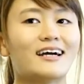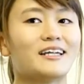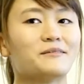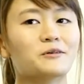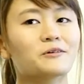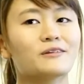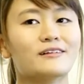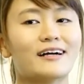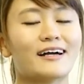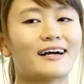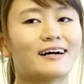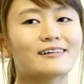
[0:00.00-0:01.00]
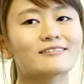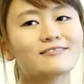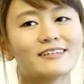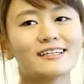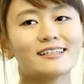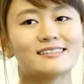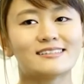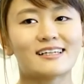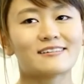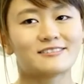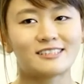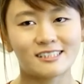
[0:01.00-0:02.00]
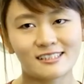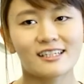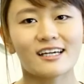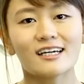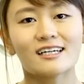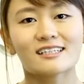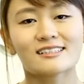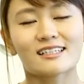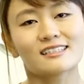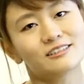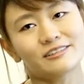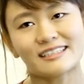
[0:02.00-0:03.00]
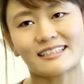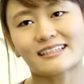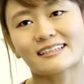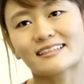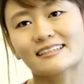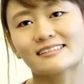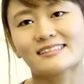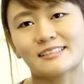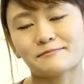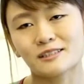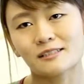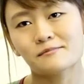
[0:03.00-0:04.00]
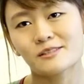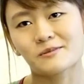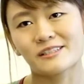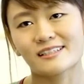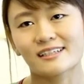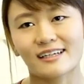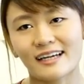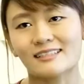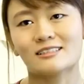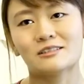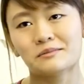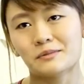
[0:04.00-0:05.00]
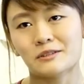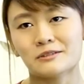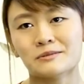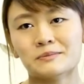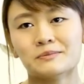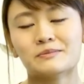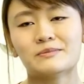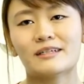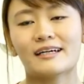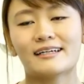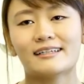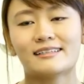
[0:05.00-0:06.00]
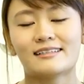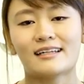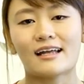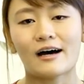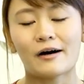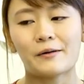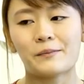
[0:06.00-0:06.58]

animal healthy instead of just, say, treating the symptoms. We get to the bottom and